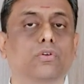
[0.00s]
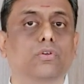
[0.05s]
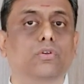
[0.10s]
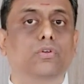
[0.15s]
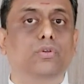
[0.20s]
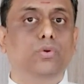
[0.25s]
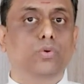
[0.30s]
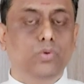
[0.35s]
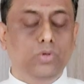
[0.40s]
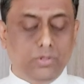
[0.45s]

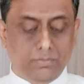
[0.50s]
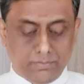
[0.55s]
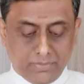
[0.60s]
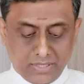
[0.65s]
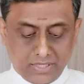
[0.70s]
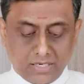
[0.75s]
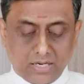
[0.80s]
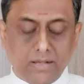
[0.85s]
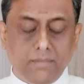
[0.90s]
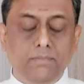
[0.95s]
you will
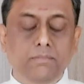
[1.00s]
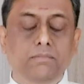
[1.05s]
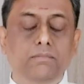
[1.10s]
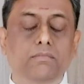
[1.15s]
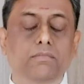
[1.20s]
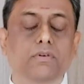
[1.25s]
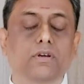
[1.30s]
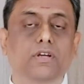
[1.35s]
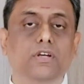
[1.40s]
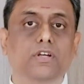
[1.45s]

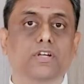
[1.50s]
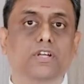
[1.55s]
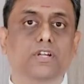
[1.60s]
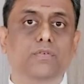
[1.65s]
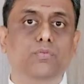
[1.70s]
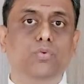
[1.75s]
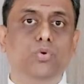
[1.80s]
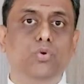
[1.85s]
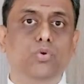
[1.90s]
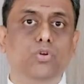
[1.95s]
become
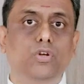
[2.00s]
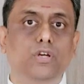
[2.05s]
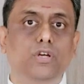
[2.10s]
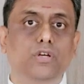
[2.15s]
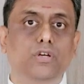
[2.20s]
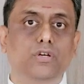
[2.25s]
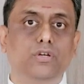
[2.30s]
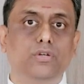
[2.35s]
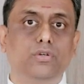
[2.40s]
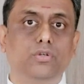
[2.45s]

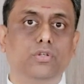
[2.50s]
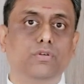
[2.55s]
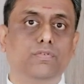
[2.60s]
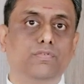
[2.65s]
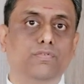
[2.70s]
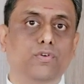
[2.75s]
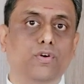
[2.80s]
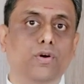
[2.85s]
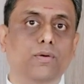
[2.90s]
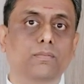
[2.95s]
devoted to the
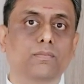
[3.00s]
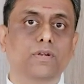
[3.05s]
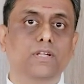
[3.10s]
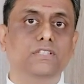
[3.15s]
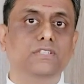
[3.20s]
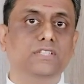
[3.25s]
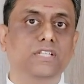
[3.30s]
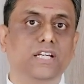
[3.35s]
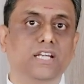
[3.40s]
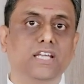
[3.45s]

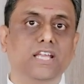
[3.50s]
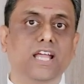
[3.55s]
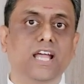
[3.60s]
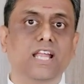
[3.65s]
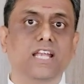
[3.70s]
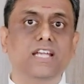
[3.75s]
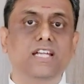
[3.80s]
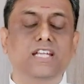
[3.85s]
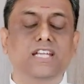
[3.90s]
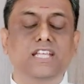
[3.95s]
formless
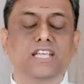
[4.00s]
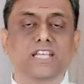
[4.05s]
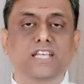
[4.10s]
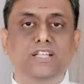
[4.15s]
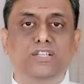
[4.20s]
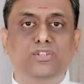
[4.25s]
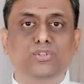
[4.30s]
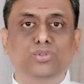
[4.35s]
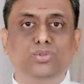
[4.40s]
reality